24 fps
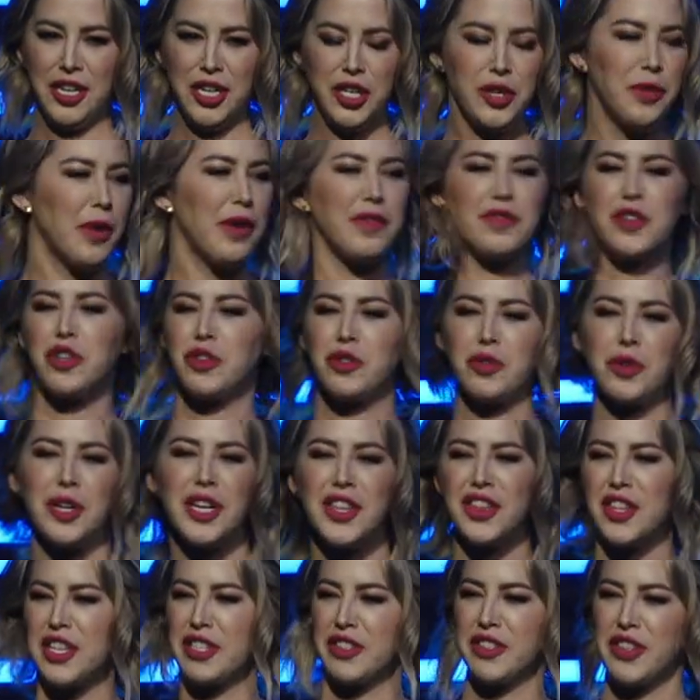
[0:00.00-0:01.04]
You have to
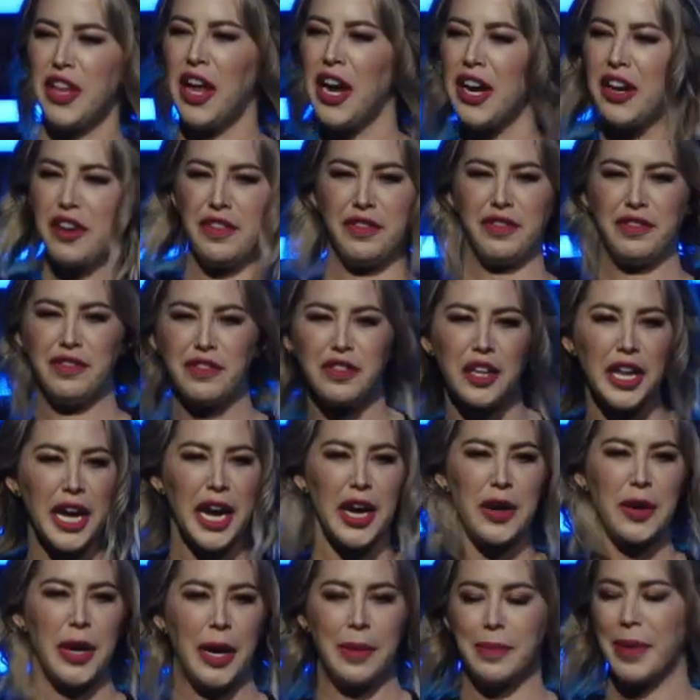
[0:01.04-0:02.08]
treat this like a
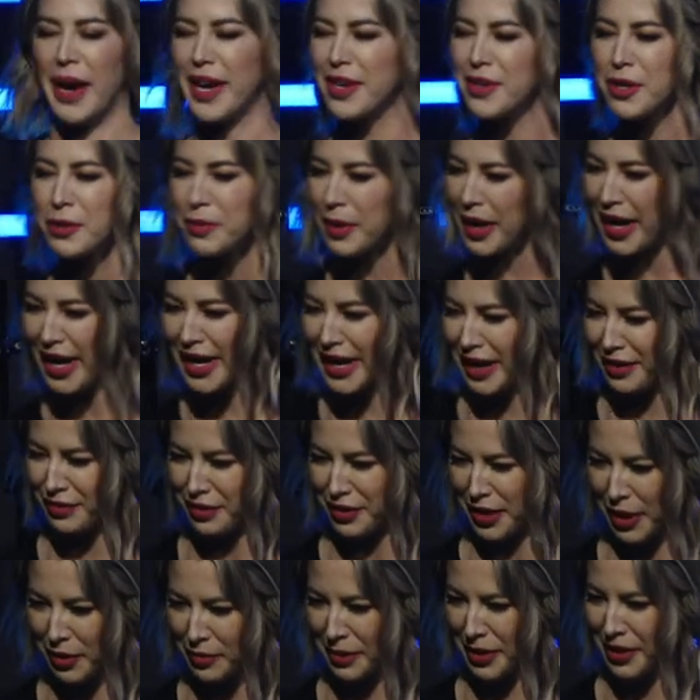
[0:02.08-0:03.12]
flare-up. I don't know why I gave
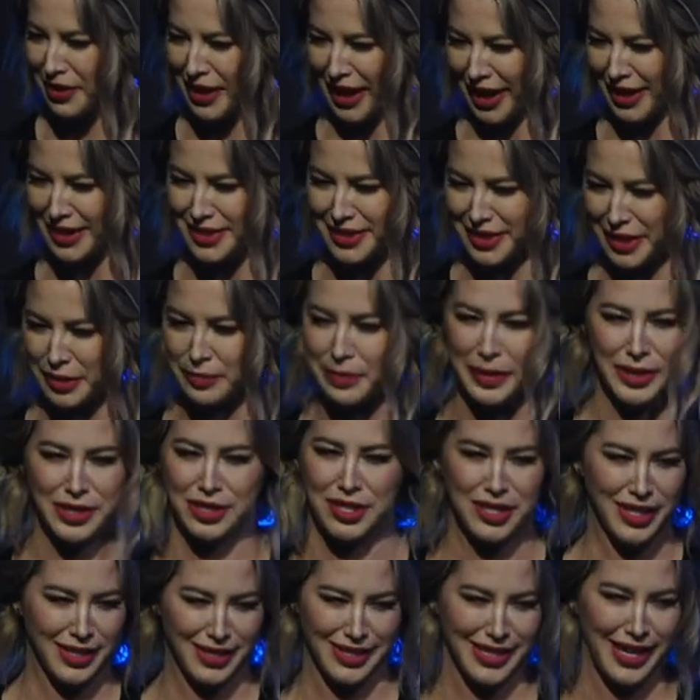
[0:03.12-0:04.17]
her that weird accent, but
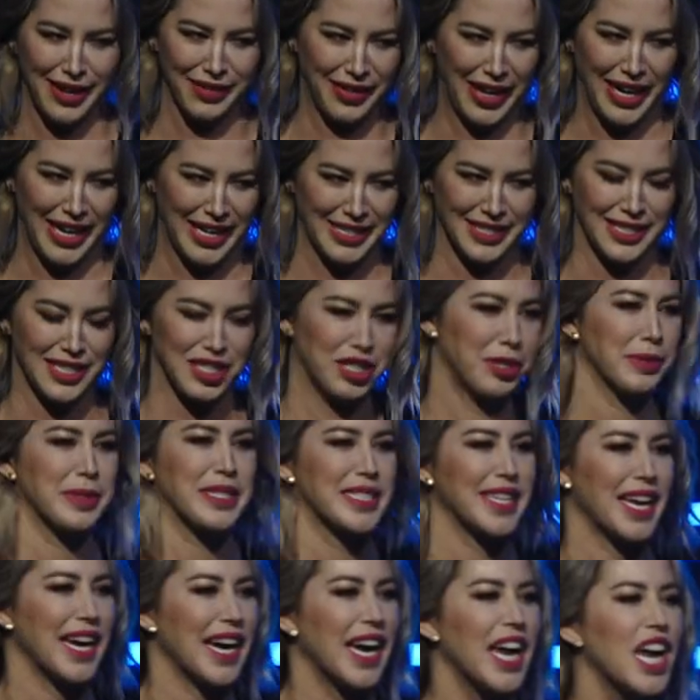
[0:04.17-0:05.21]
she doesn't have that accent. She was
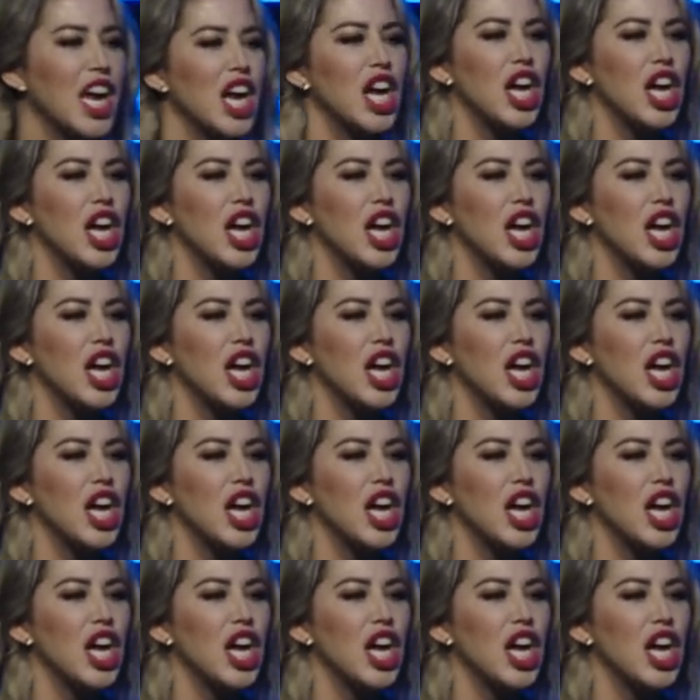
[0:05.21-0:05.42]
like,